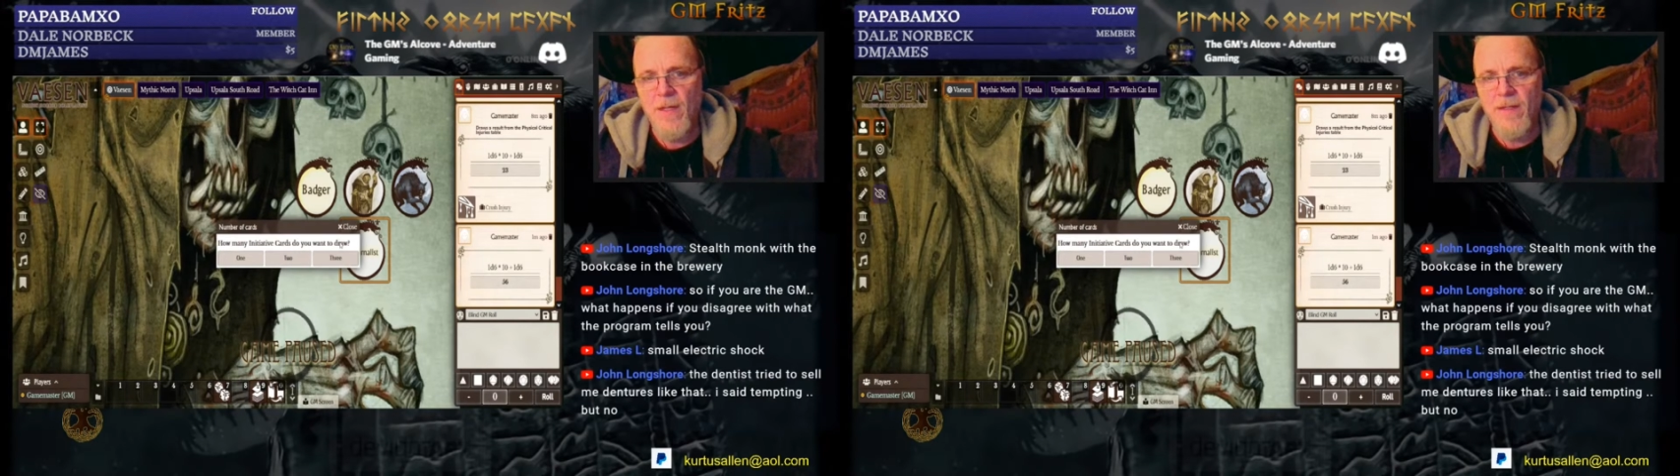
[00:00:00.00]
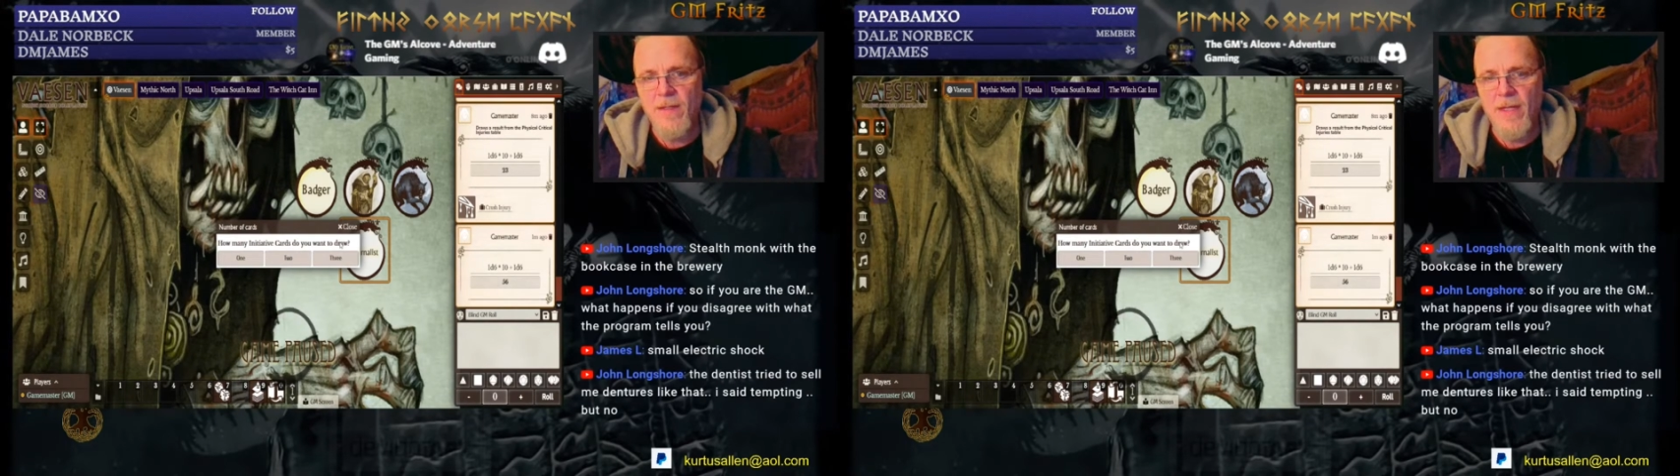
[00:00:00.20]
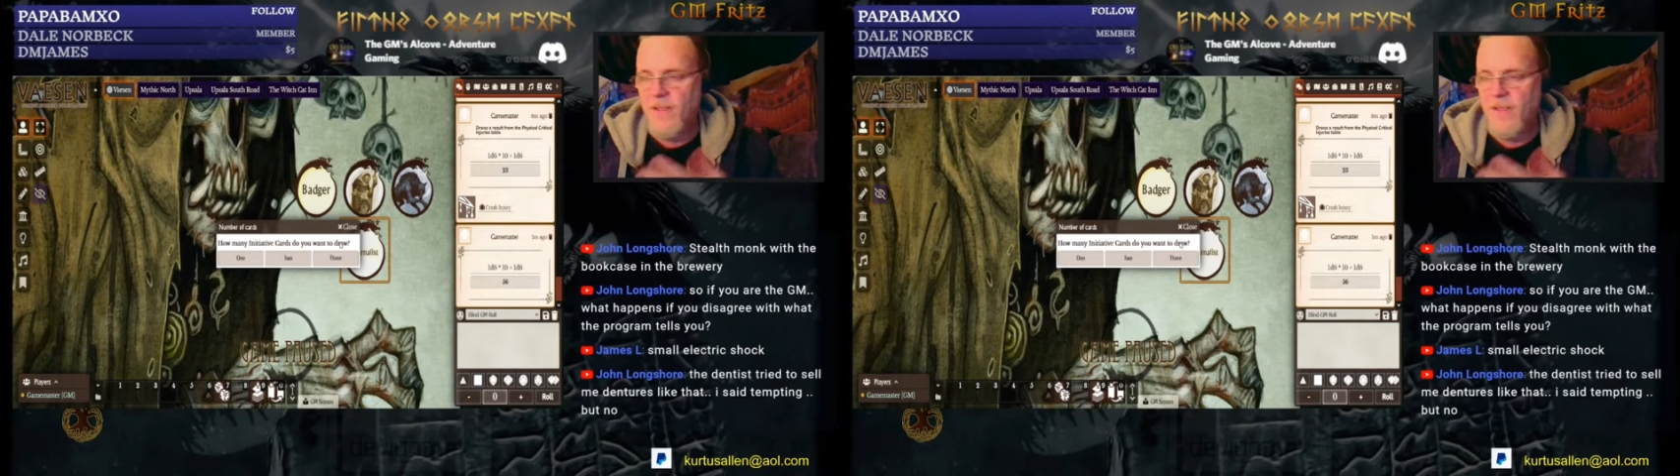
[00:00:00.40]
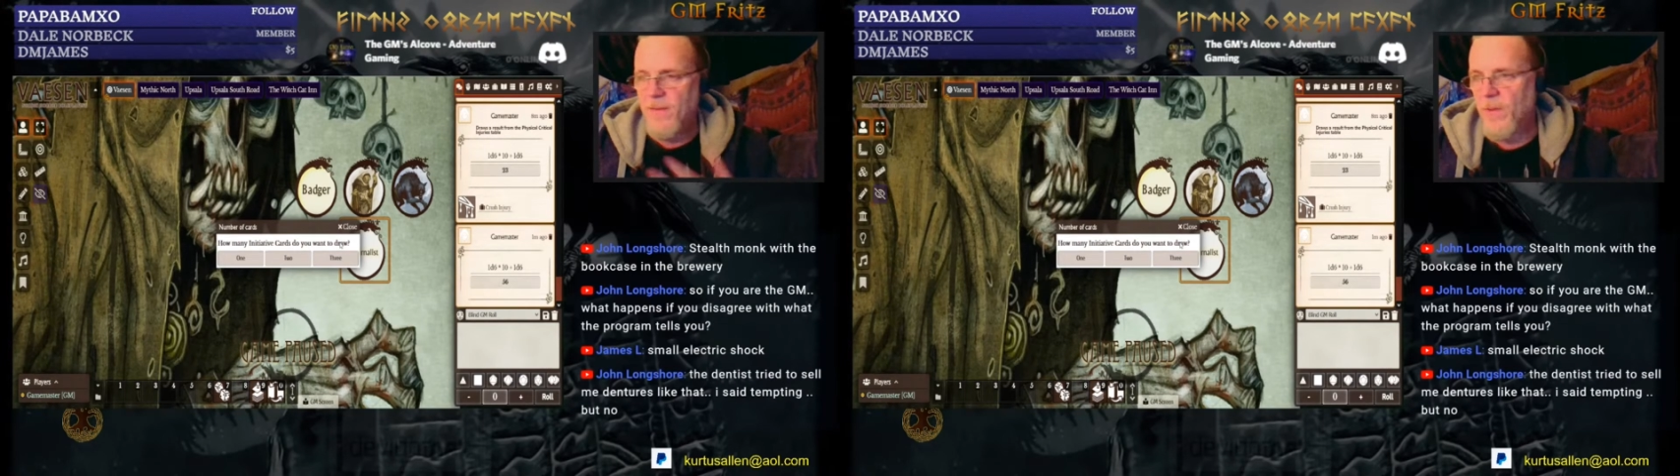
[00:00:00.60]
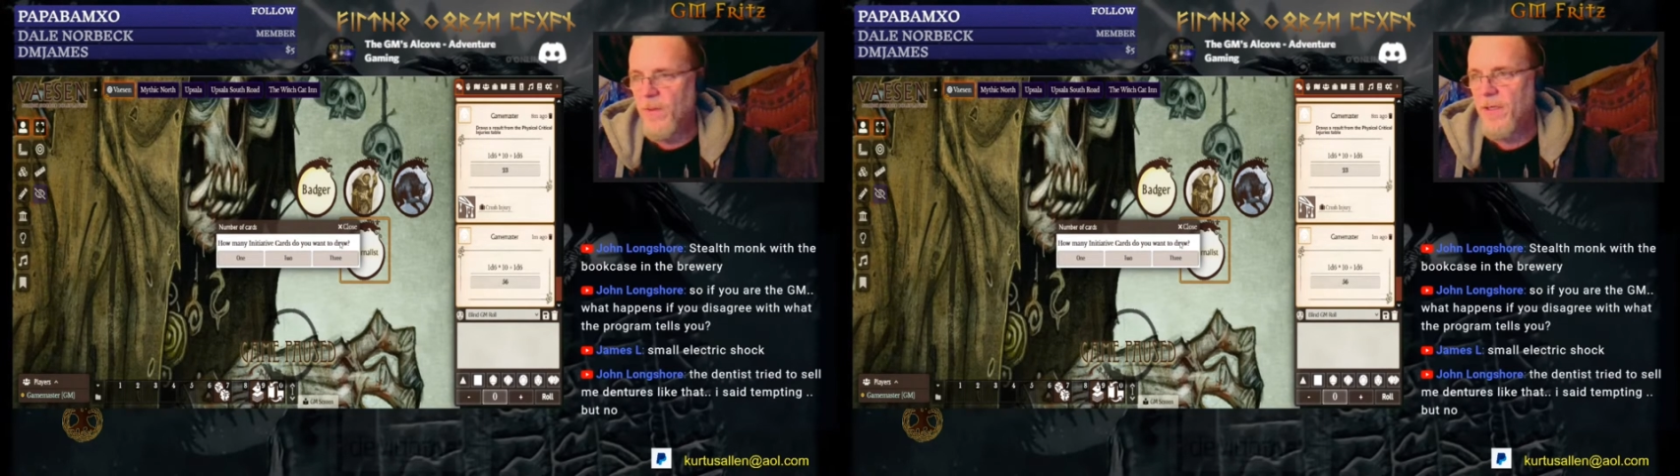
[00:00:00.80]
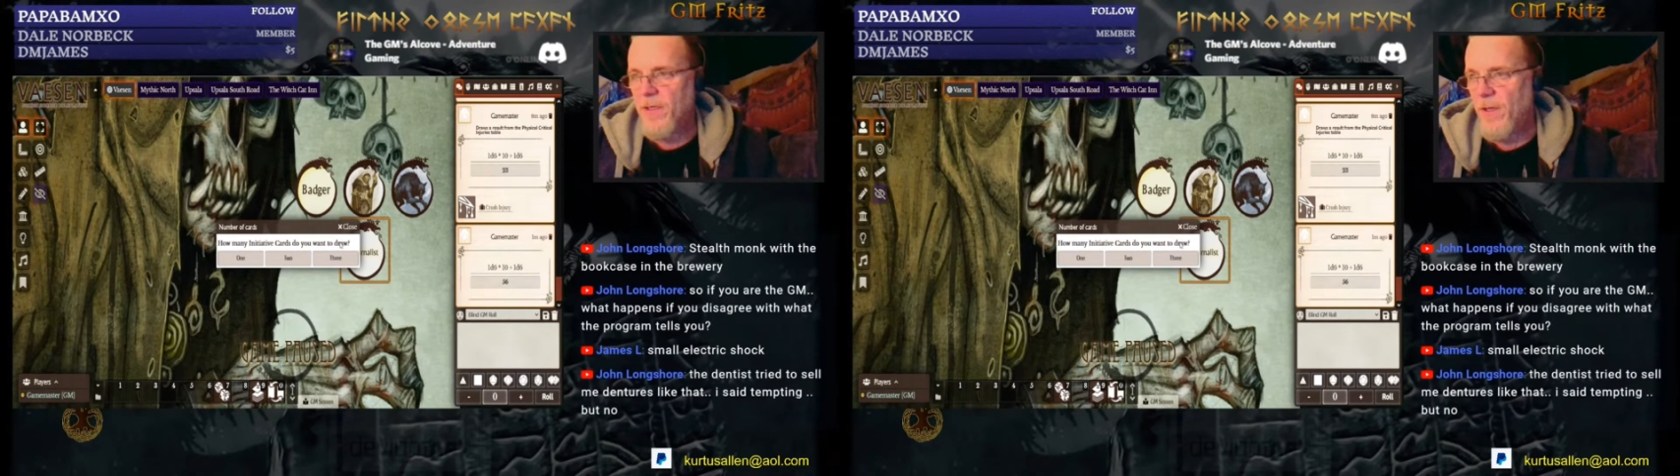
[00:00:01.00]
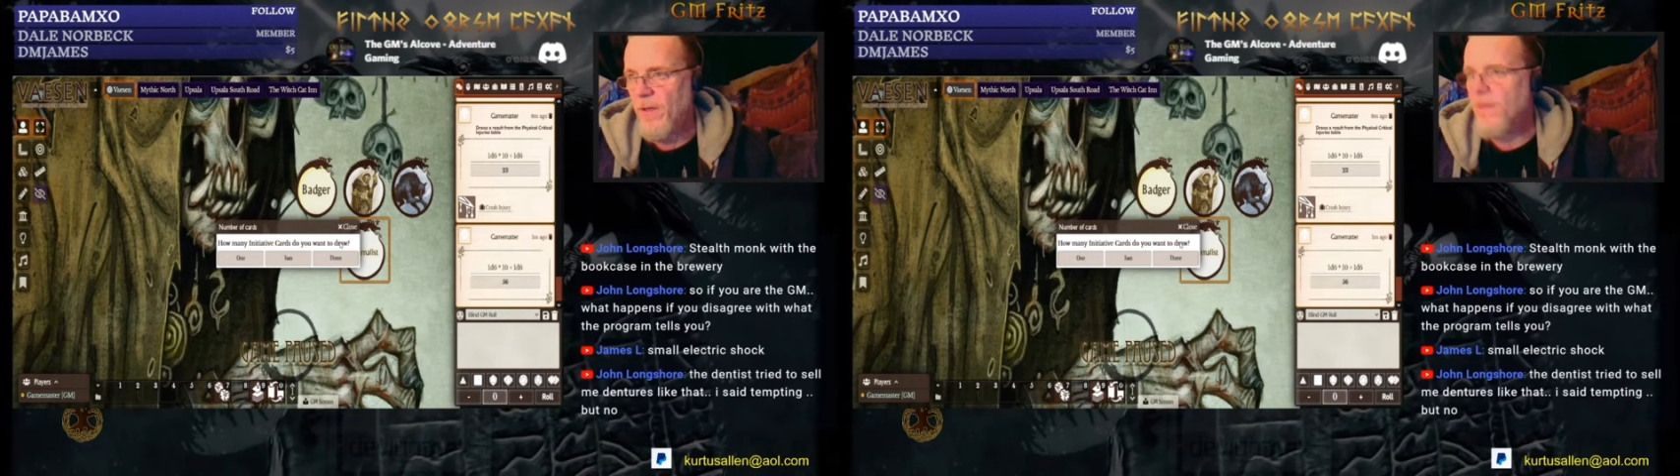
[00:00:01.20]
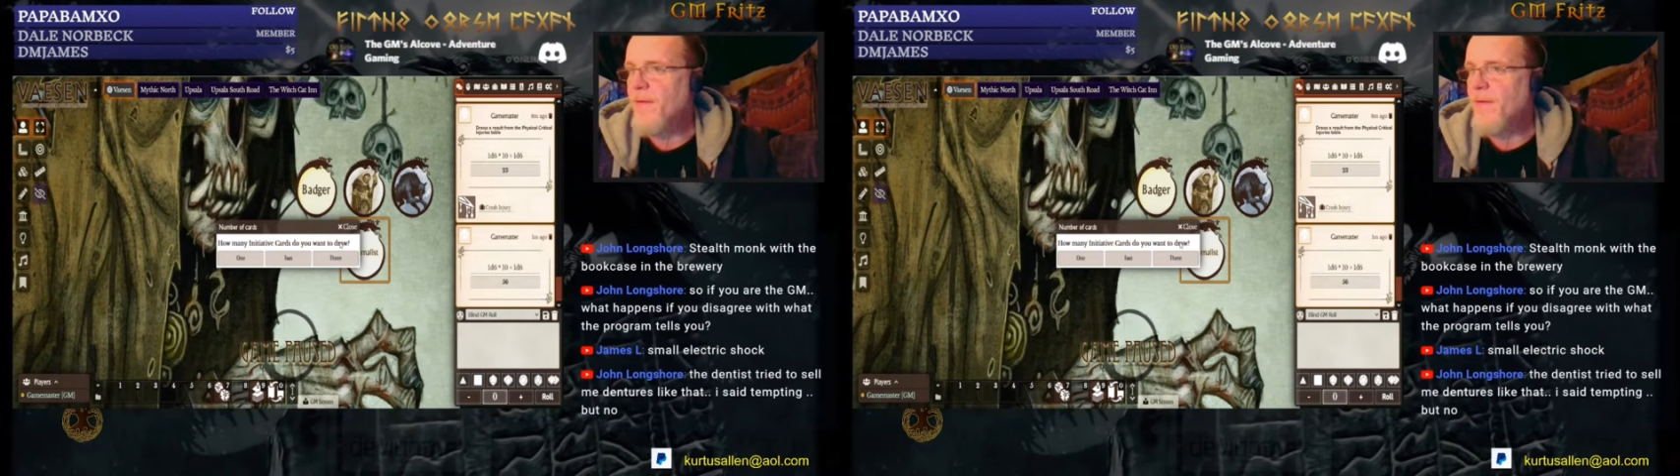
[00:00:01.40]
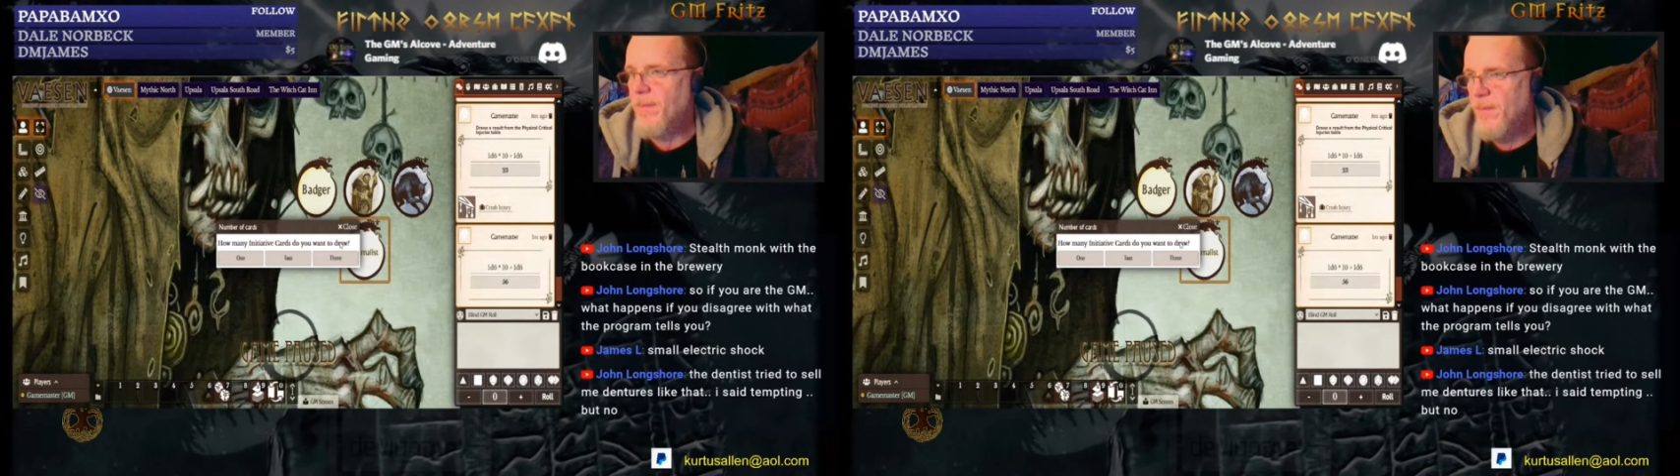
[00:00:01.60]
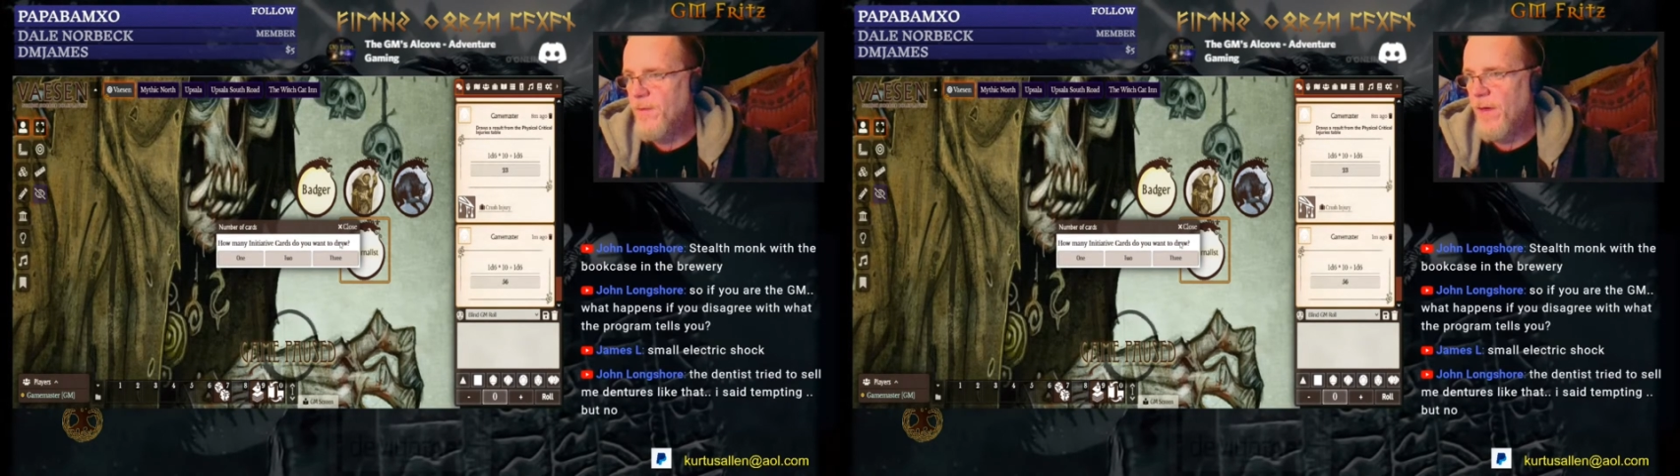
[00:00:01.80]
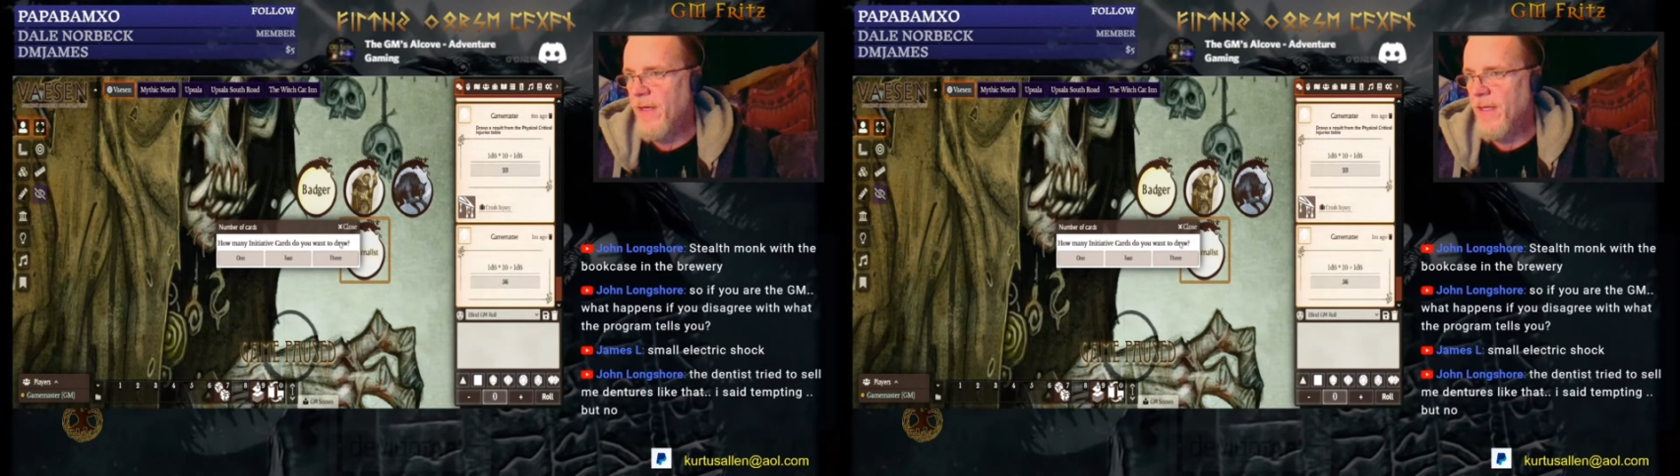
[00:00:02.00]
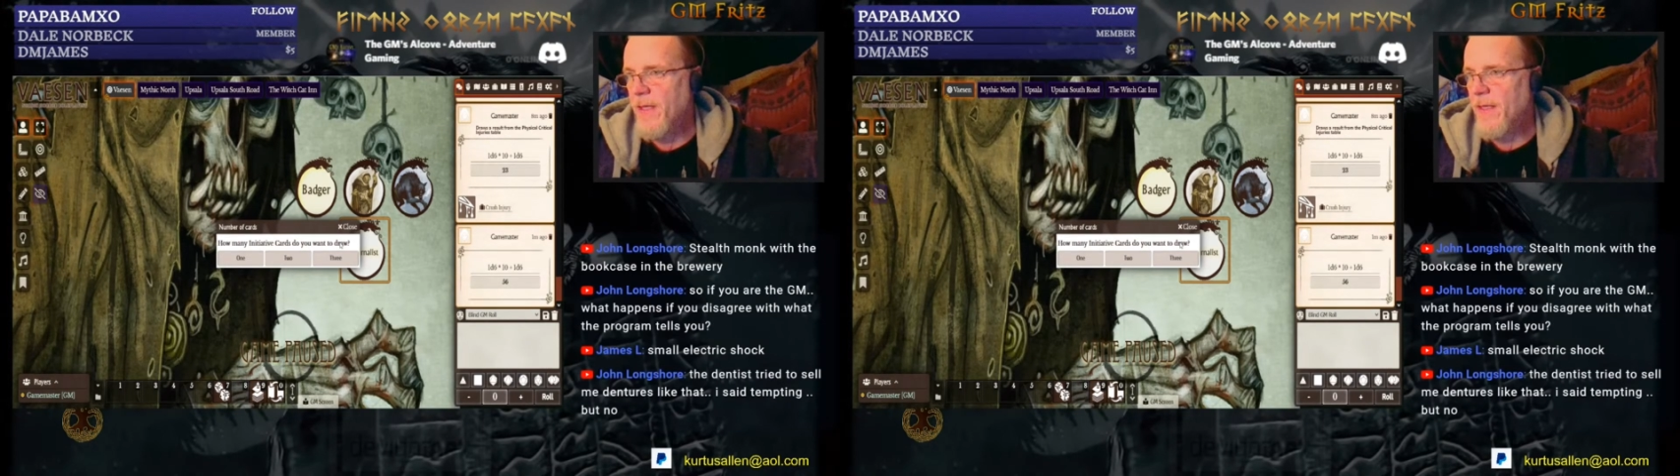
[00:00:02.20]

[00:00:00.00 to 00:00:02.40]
Now, that's important to know if I'm drawing